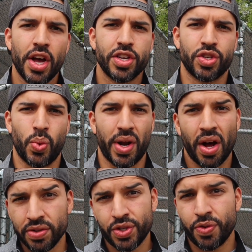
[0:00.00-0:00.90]
So what
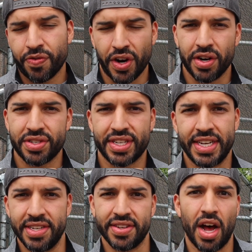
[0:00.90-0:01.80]
I'll do first
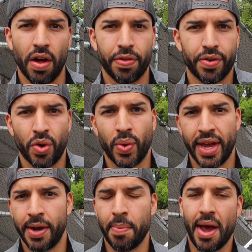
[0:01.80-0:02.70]
is I'll throw
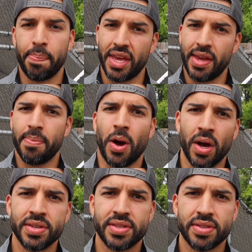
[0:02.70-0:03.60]
in my peat
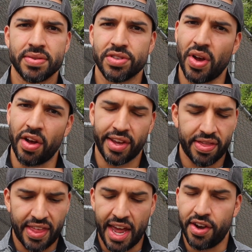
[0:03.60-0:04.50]
moss, so I'll
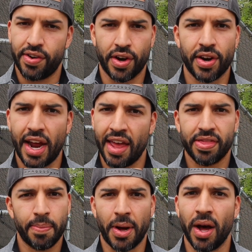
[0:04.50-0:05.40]
get that dirt
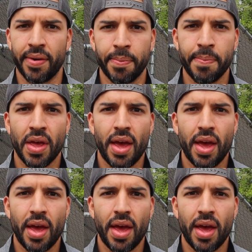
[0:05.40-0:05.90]
at the bottom,